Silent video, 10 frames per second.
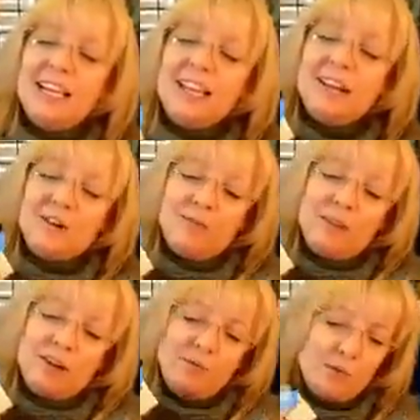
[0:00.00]
they
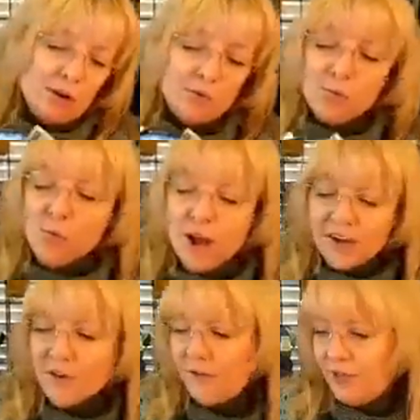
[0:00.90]
work
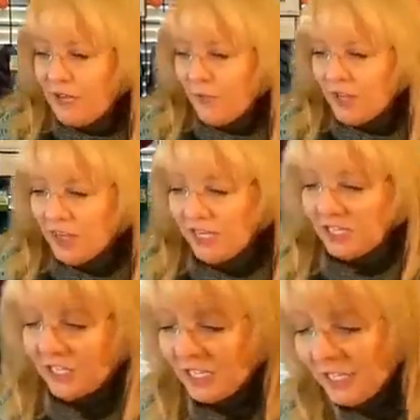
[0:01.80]
wonderfully with
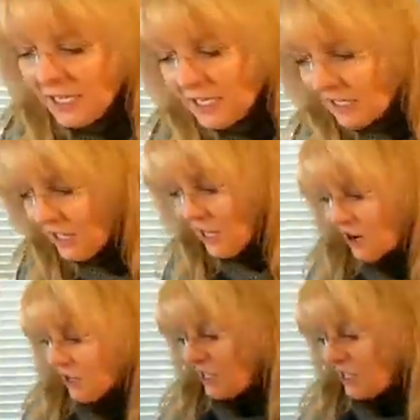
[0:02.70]
this Stark